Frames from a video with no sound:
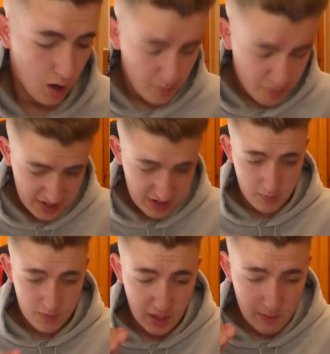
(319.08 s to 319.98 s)
I predicted
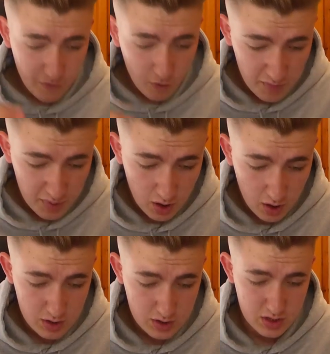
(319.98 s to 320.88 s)
them to come fourth
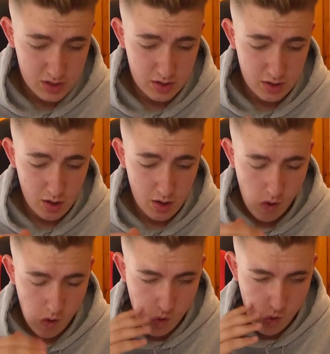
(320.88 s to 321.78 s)
because
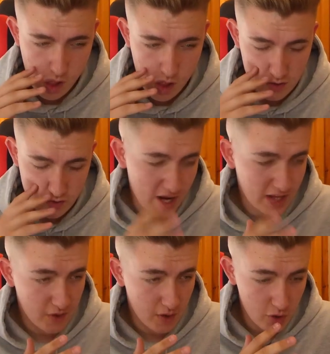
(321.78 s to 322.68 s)

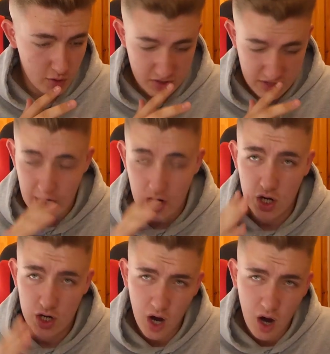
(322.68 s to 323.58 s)
transfer rumours that
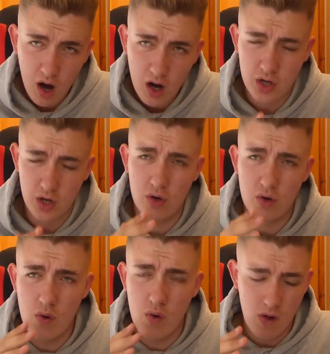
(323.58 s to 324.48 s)

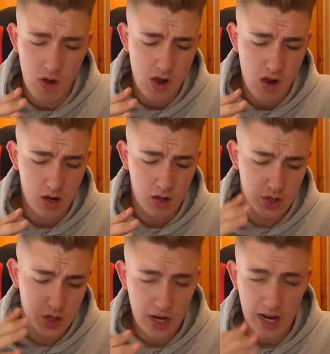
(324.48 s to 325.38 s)
Lukaku
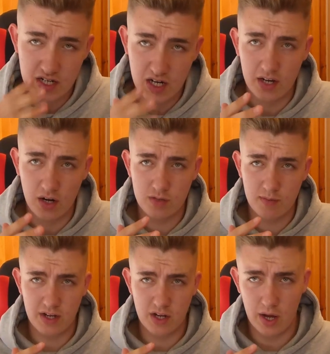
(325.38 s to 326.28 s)
could actually go to
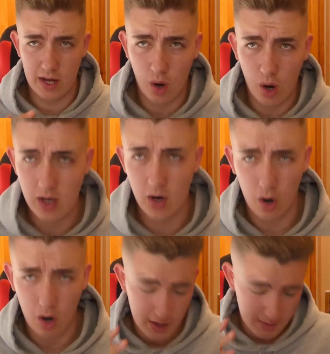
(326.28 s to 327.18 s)
Man U. And I,
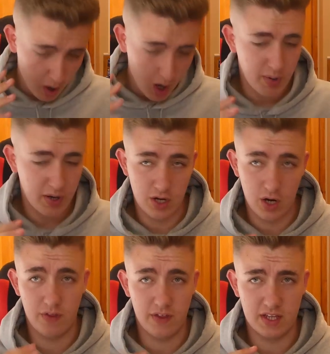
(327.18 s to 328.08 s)
in my opinion,
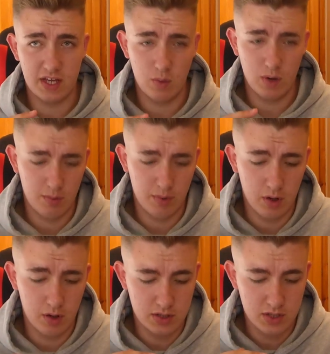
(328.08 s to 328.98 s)
I think he will
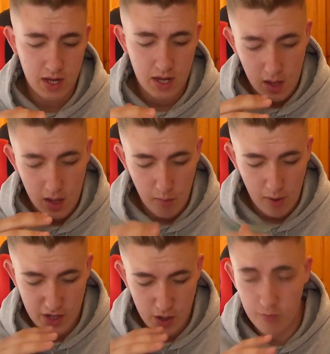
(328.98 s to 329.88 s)
because
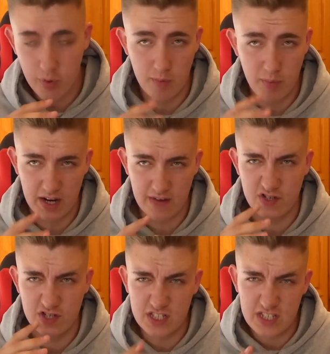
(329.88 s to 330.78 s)
Man U have put a bid in
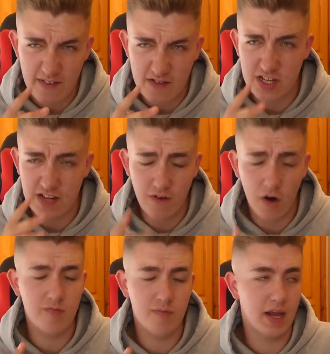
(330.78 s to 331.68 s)
for
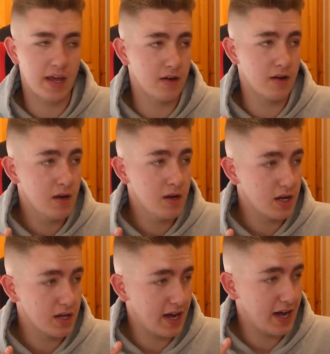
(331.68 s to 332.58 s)
75 million.
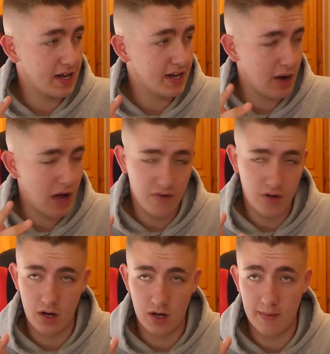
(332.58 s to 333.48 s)
Okay, now
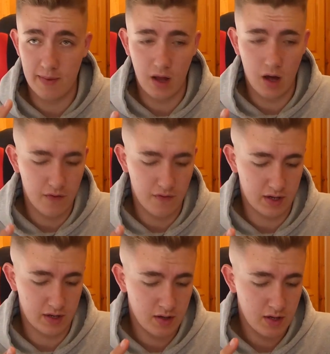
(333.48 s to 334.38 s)
Everton are going to be
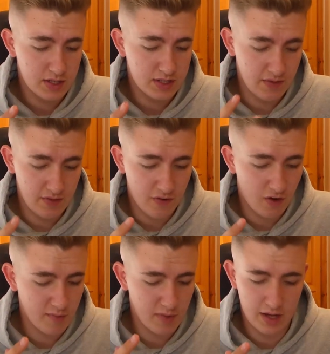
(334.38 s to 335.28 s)
laughing.
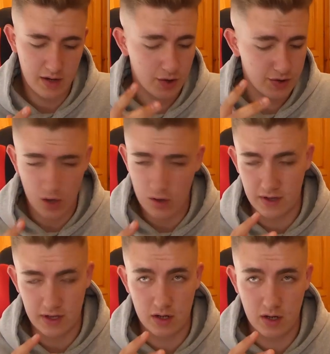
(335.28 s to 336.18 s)
75 million, I don't
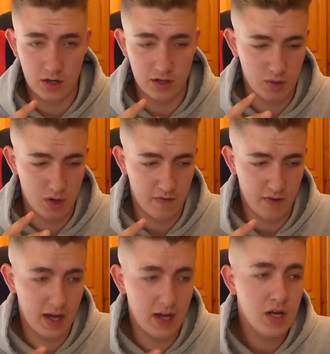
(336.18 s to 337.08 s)
think Lukaku's worth
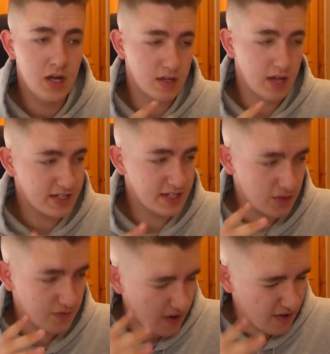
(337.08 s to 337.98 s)
that. Yes, he's
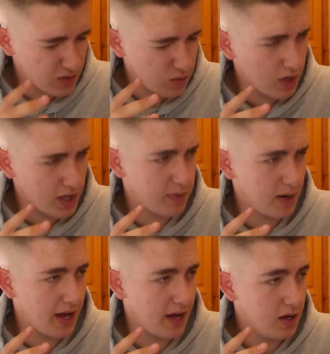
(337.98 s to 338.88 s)
a very quality
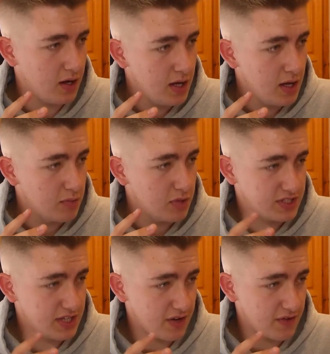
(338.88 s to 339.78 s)
player, but
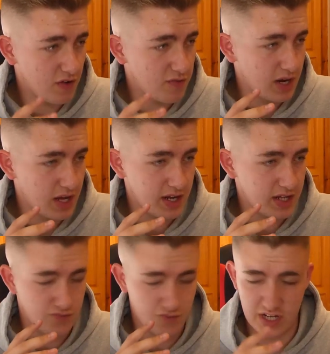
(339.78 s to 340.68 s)
75 million
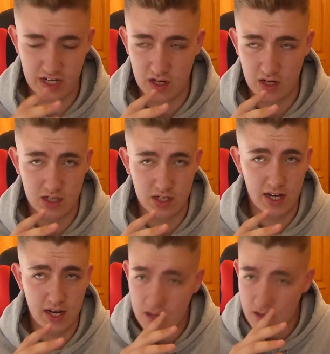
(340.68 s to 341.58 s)
is ridiculous,
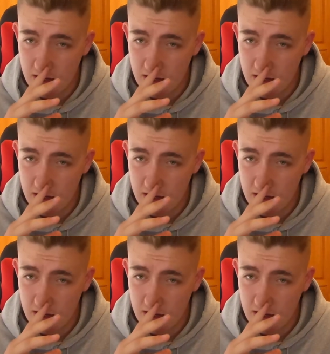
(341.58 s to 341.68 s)
okay?